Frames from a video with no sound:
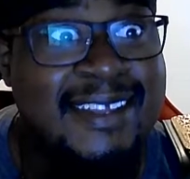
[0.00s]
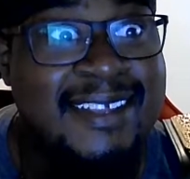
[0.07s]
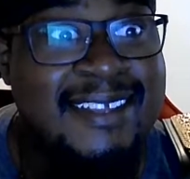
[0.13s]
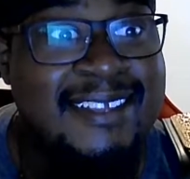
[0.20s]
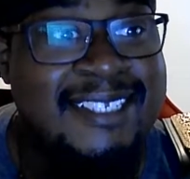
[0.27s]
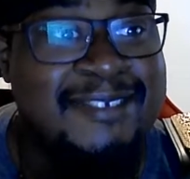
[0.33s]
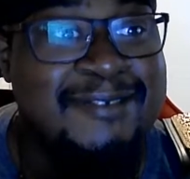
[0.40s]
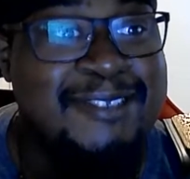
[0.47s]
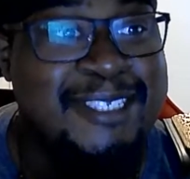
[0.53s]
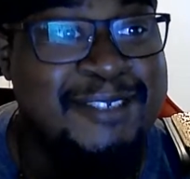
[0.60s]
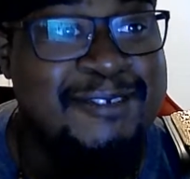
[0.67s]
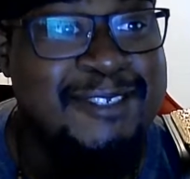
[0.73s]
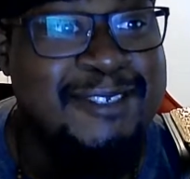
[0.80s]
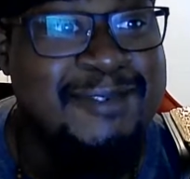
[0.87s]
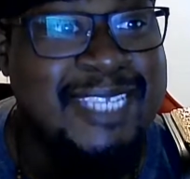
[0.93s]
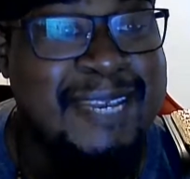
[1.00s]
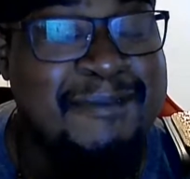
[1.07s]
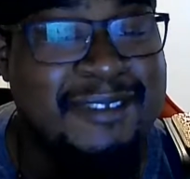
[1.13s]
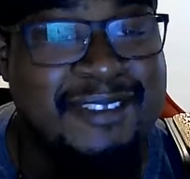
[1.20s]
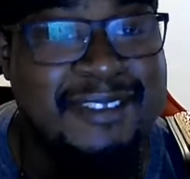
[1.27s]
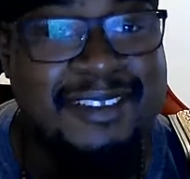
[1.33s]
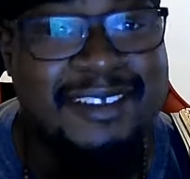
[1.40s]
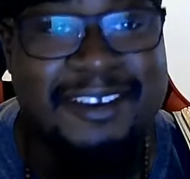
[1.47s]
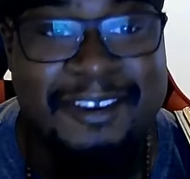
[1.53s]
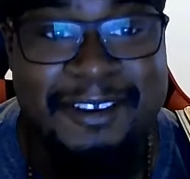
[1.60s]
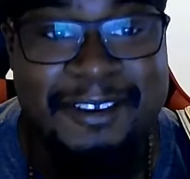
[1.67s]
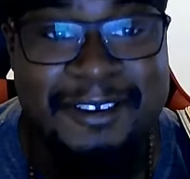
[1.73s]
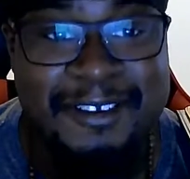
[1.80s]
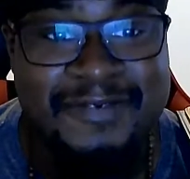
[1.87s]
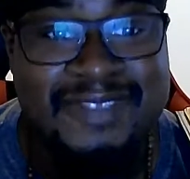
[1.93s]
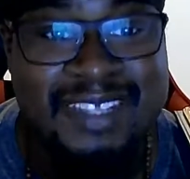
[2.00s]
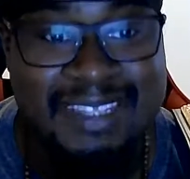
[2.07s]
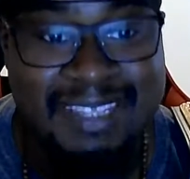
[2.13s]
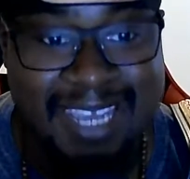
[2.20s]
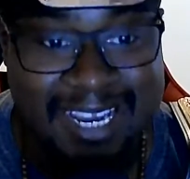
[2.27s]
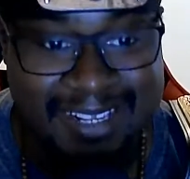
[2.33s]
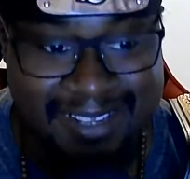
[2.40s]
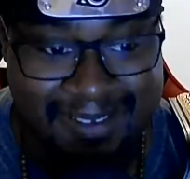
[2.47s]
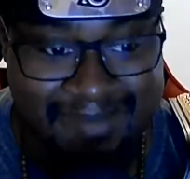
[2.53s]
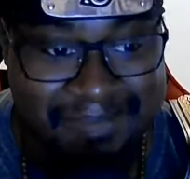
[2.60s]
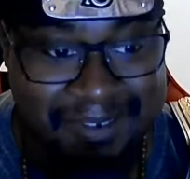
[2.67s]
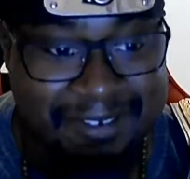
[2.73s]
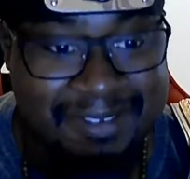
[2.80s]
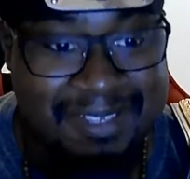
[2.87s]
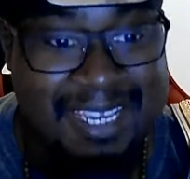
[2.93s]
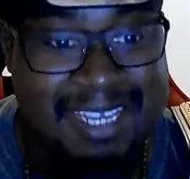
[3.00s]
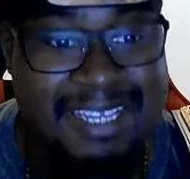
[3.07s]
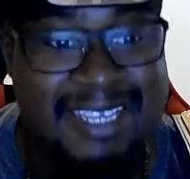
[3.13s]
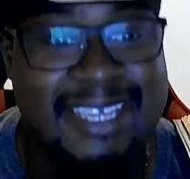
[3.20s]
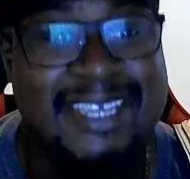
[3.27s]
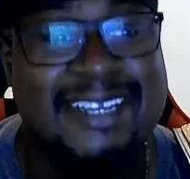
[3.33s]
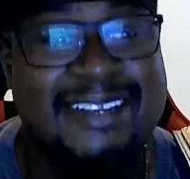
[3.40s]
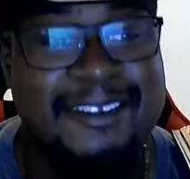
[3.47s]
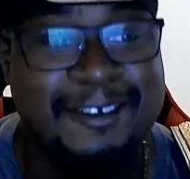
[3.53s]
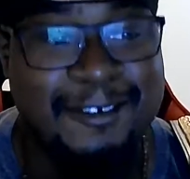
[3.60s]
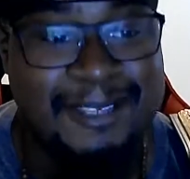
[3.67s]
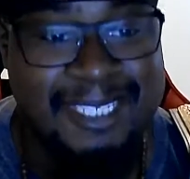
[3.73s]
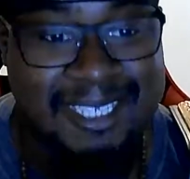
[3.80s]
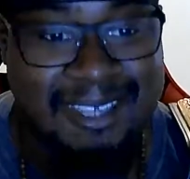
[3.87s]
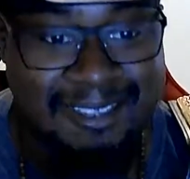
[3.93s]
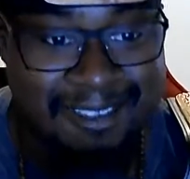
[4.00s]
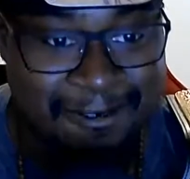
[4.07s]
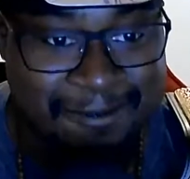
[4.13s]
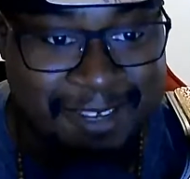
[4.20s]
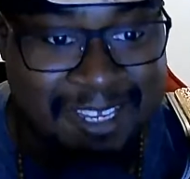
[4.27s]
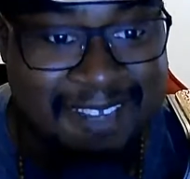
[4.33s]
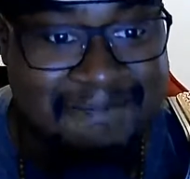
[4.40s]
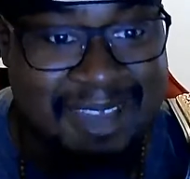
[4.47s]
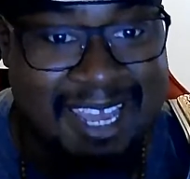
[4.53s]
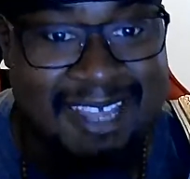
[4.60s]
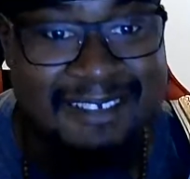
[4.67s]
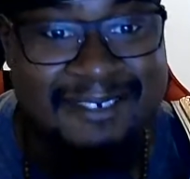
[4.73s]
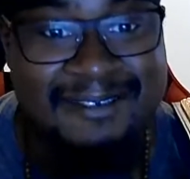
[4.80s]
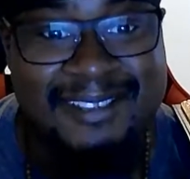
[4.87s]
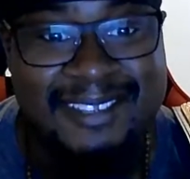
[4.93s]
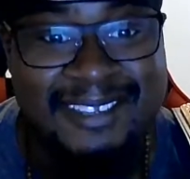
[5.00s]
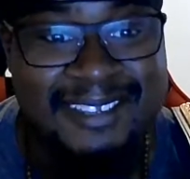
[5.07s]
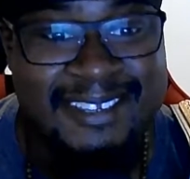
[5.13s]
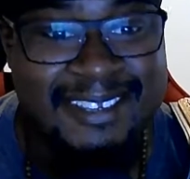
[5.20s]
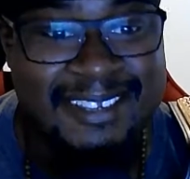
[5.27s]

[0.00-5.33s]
So Zeus was able to curve the lightning bolt and hit Ulti on the rebound.